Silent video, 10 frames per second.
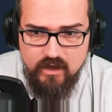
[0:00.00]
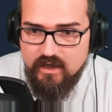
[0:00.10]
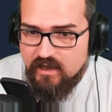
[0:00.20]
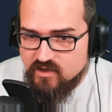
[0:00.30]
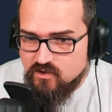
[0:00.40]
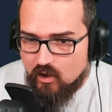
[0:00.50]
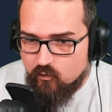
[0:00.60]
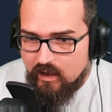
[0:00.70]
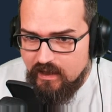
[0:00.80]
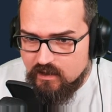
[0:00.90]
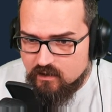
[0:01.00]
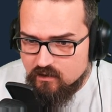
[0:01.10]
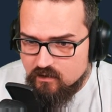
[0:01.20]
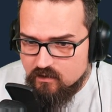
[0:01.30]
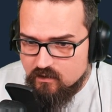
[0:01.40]
It is not Relic.
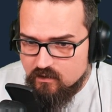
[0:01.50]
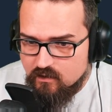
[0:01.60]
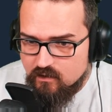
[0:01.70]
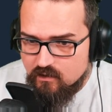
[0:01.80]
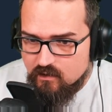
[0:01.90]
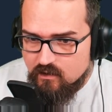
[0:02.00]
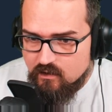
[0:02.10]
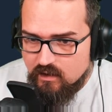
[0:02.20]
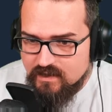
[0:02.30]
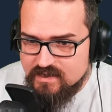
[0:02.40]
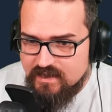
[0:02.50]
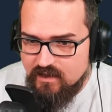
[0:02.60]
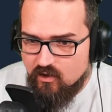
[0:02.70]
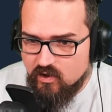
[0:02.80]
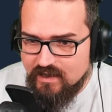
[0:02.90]
It is
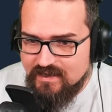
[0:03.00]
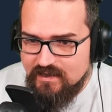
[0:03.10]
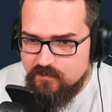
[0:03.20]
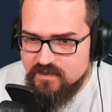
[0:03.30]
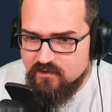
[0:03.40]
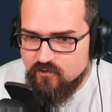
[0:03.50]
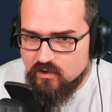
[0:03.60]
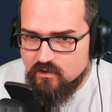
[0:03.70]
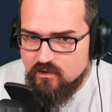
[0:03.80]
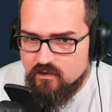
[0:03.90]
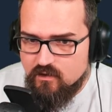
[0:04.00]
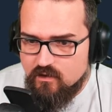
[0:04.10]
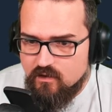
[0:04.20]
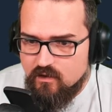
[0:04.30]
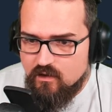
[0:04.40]
King Art and Deep Silver.
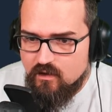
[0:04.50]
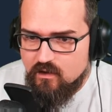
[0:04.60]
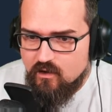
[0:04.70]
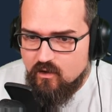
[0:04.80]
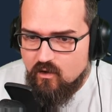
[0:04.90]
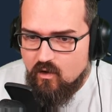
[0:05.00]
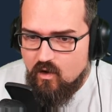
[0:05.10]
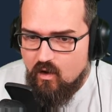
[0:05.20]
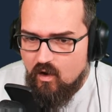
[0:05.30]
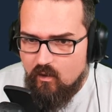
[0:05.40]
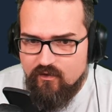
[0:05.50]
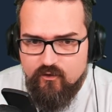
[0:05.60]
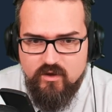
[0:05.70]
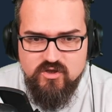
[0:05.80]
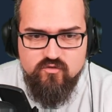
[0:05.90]
Oh, I
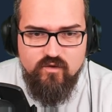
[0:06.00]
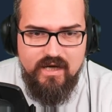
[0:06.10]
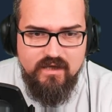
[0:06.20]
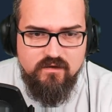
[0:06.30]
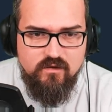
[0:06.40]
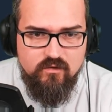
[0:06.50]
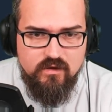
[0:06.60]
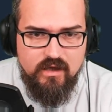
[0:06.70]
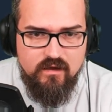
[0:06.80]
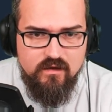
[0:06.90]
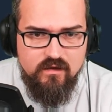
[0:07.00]
thought it's Relic doing that.